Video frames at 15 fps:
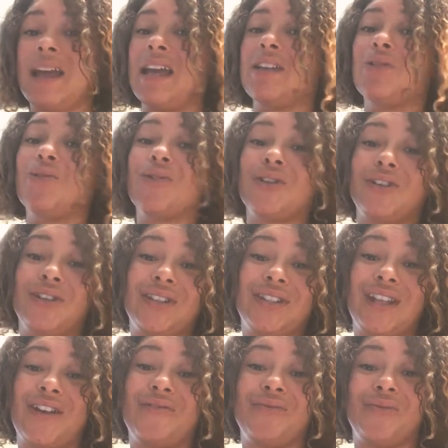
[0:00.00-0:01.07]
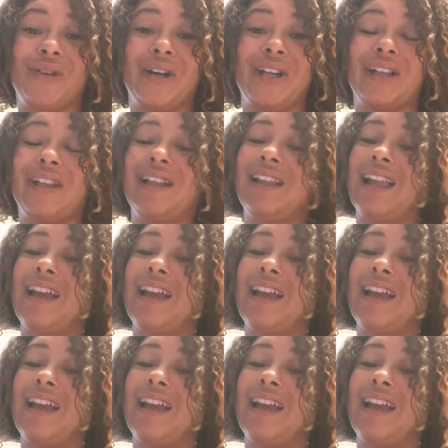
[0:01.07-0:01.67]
and order yourself one.